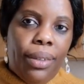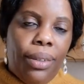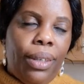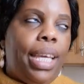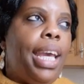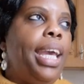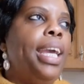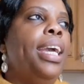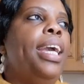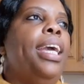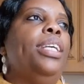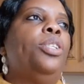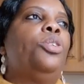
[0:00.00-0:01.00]
Okay,
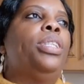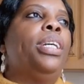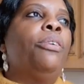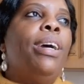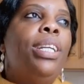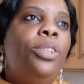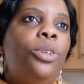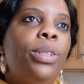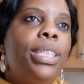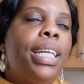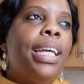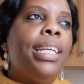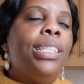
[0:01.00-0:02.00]
so the
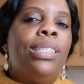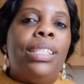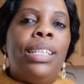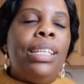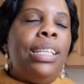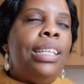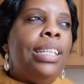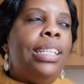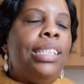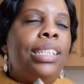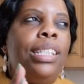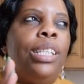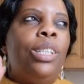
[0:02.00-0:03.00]
granddaughter
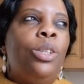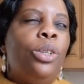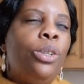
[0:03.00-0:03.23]
she